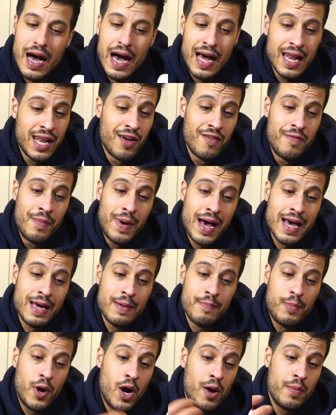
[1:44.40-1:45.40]
I love my
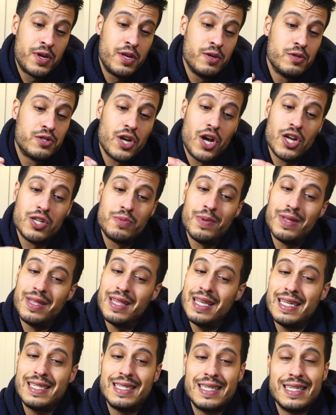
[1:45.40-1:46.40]
barbecue sauce, but
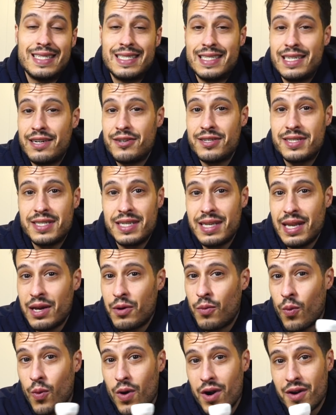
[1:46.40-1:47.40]
this is seriously like
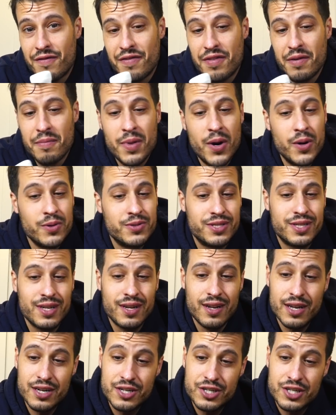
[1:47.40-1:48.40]
one of the most
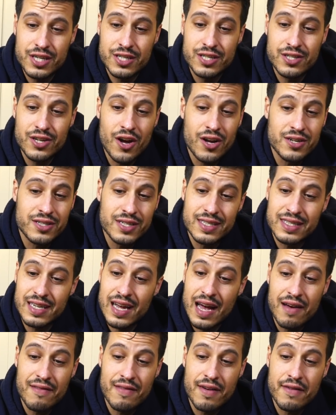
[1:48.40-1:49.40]
delicious sauces
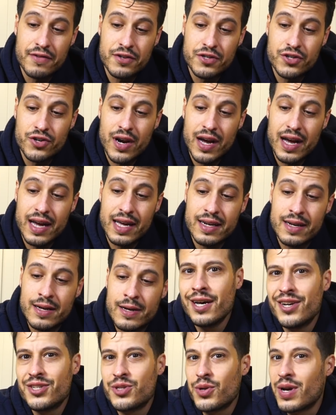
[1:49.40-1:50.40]
I've ever tried.
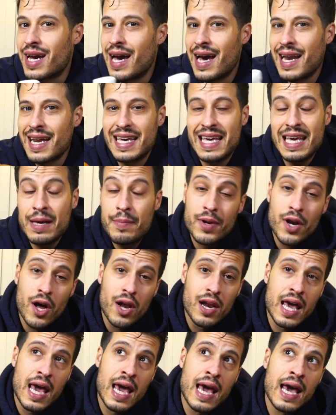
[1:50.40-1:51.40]
So I kind of keep it on
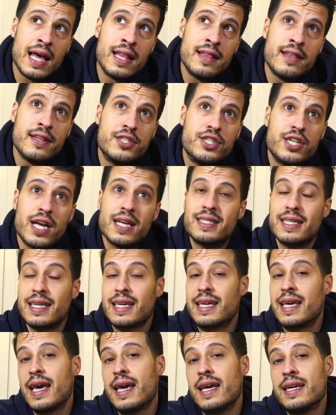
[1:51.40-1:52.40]
hand just in
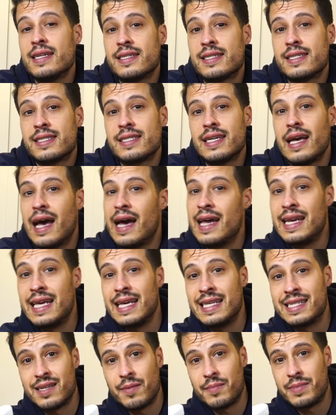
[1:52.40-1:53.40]
case I
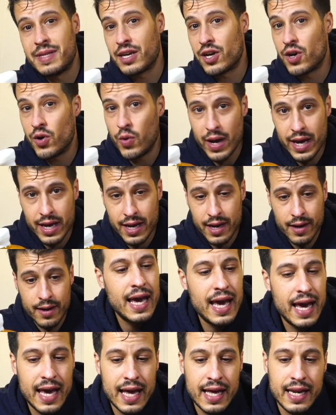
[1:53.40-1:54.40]
need something quick.
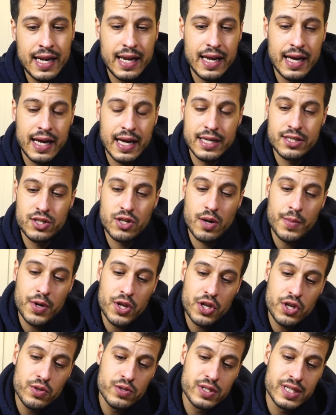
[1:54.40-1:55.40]
And so I'm gonna
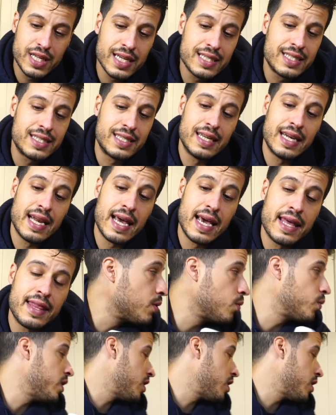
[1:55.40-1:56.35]
use this today. We